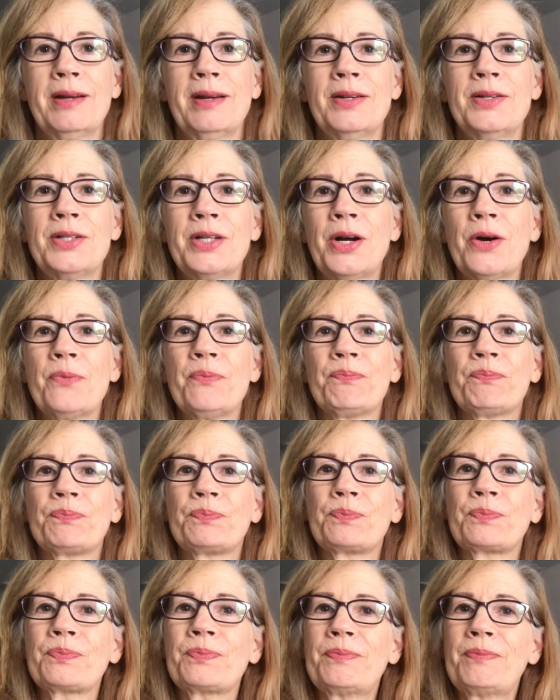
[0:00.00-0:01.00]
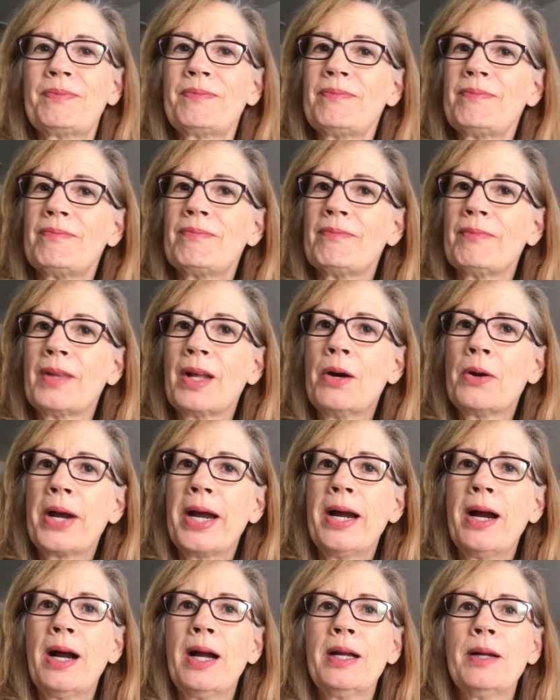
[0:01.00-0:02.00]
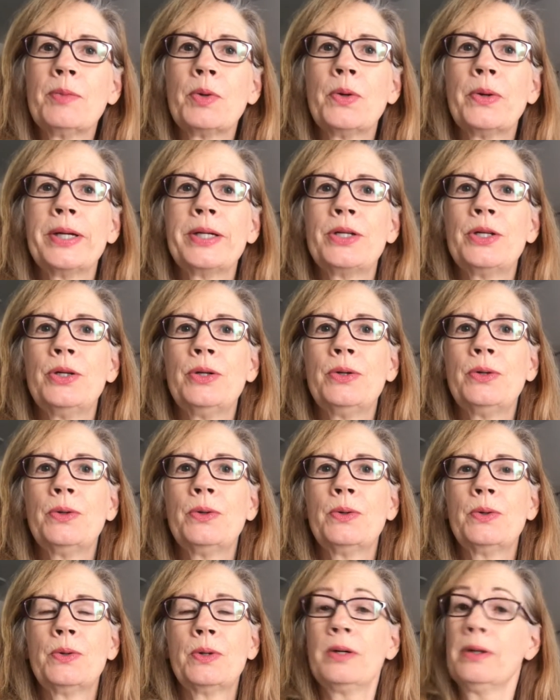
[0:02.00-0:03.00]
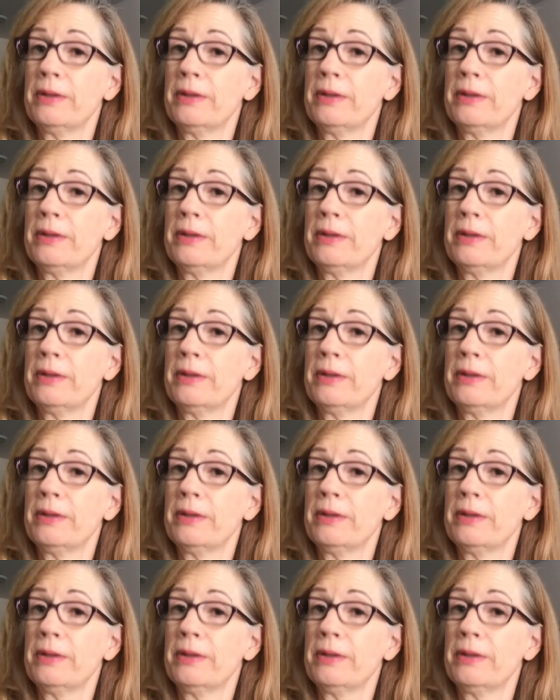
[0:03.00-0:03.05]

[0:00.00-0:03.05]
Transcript: So, I am going to